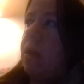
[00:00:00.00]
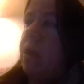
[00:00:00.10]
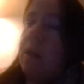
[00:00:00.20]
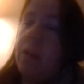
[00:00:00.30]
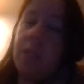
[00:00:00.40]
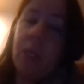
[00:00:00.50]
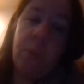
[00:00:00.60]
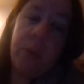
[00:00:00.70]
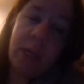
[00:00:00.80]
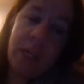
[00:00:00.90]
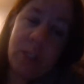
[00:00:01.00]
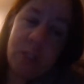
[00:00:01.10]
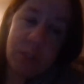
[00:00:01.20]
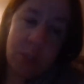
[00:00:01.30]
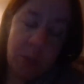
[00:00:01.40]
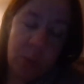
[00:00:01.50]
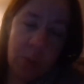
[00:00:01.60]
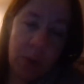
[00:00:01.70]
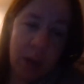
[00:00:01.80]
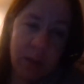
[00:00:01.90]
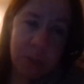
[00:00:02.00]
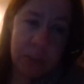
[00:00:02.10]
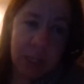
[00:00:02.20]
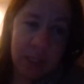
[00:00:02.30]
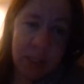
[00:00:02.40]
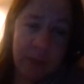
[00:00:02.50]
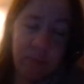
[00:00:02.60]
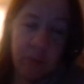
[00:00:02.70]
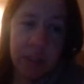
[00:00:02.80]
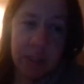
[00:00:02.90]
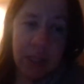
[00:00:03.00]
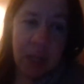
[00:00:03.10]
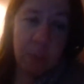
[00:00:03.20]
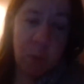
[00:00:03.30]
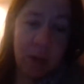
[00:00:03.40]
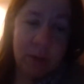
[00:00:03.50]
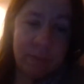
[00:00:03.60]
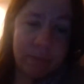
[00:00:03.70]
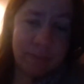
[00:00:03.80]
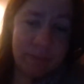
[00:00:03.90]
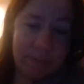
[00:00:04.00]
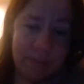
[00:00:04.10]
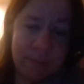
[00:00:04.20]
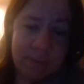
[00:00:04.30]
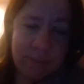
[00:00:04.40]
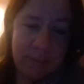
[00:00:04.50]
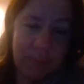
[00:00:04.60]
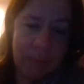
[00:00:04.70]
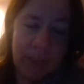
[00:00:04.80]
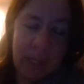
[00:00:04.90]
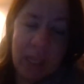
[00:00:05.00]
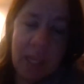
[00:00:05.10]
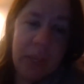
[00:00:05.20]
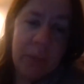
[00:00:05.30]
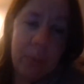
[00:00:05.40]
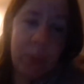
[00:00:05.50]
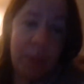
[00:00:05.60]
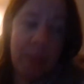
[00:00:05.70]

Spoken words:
And I think we need to exercise that voice a lot more. Thank you.